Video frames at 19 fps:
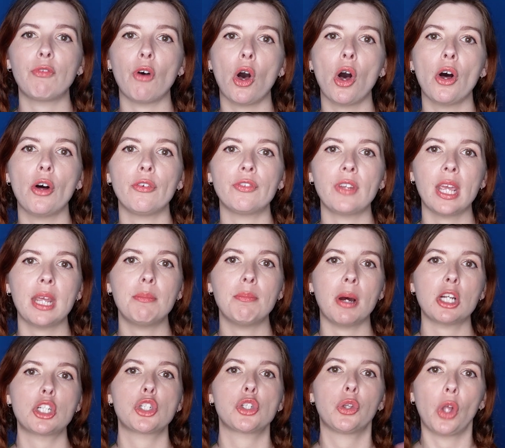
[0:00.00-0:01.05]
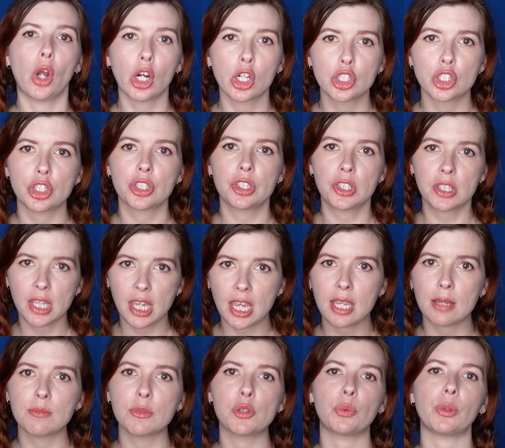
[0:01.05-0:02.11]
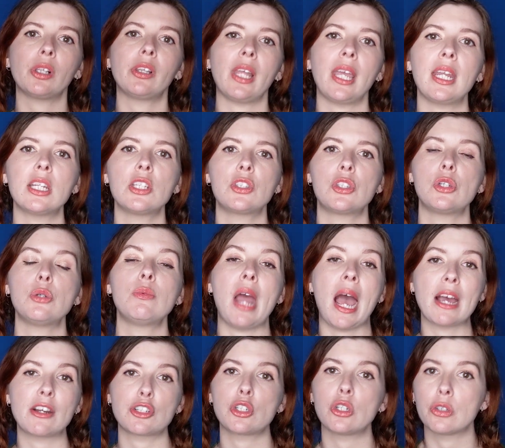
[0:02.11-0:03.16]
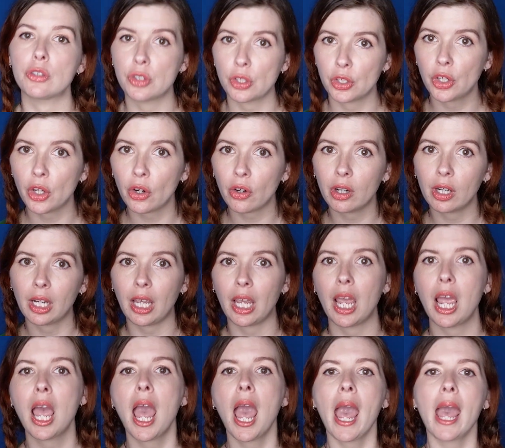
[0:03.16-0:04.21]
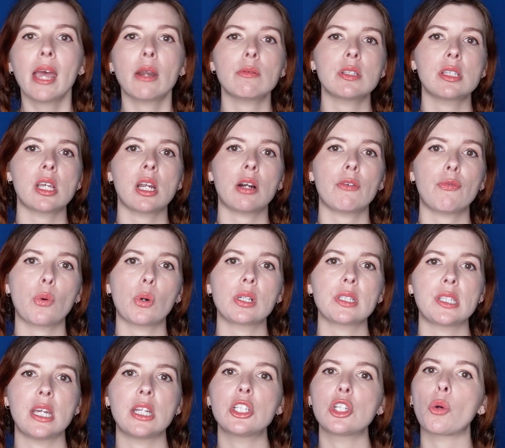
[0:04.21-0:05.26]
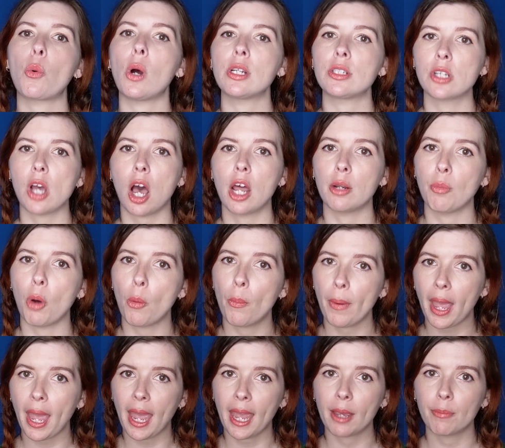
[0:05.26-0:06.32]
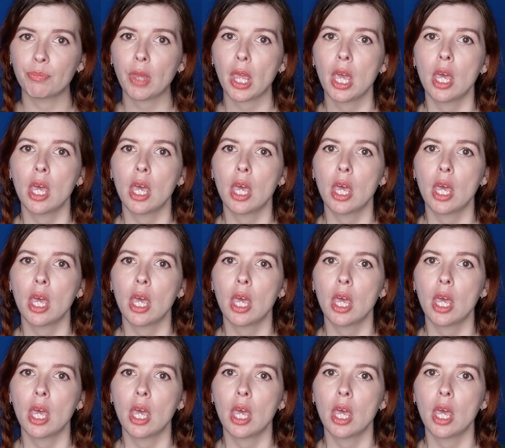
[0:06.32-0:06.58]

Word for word: involved in much larger schemes related to national security, and was therefore sent to Guantanamo Bay.